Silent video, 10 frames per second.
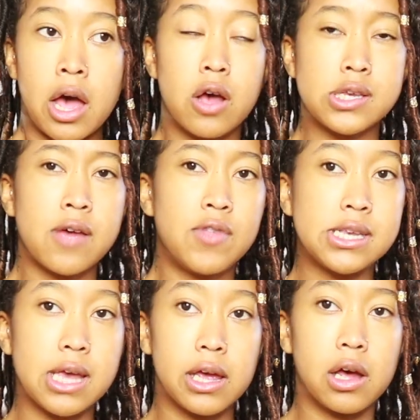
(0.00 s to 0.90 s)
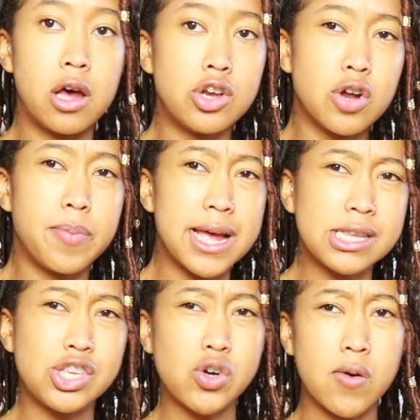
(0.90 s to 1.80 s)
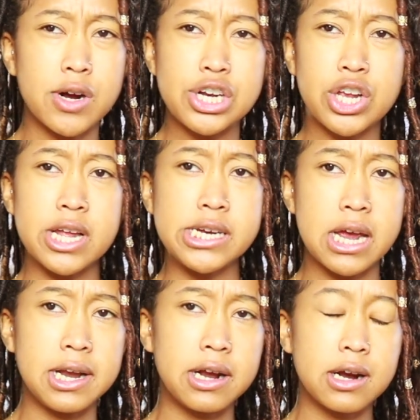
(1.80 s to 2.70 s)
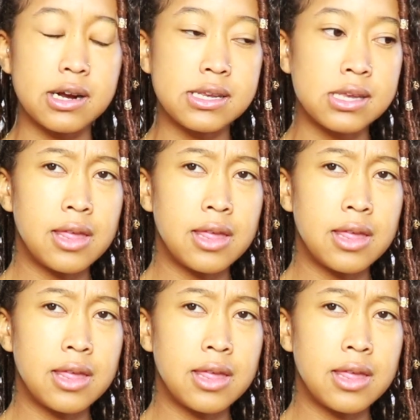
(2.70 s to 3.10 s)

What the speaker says: also have these like underbed storage containers